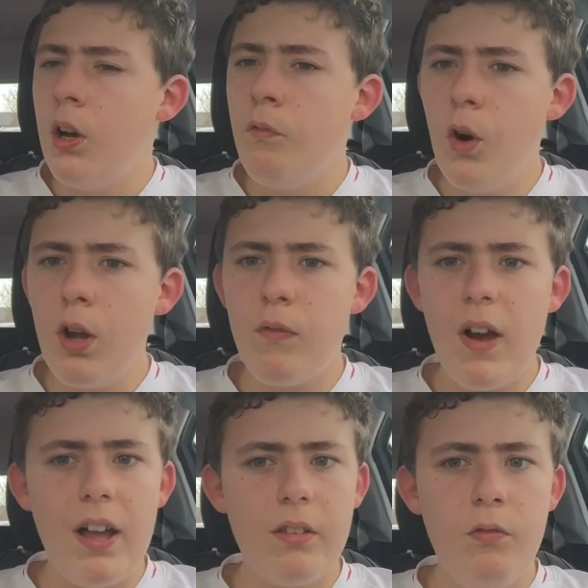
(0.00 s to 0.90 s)

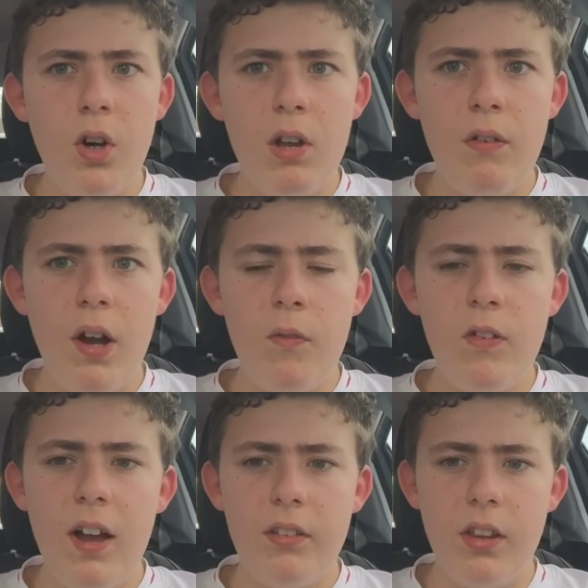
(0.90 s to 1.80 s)
40,000,
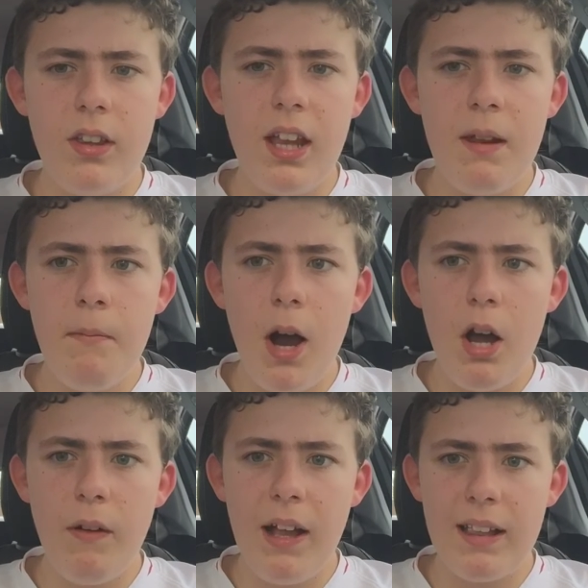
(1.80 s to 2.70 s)
45,000, then it might
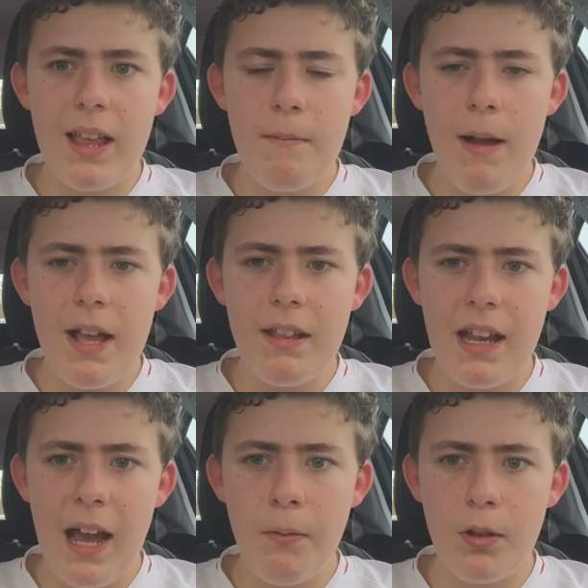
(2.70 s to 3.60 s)
have actually made an
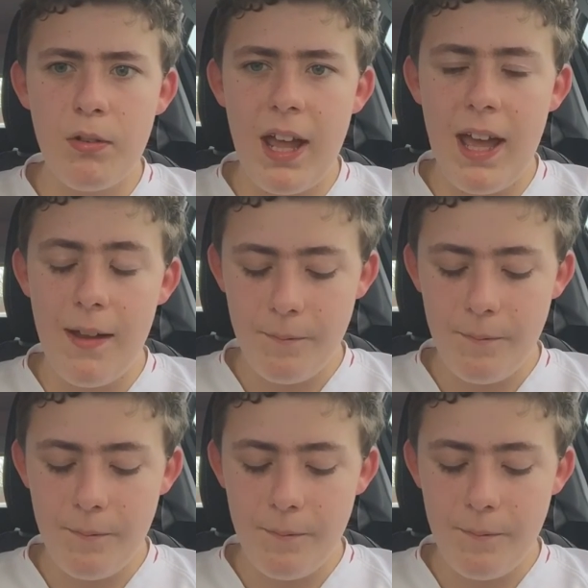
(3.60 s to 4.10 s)
atmosphere.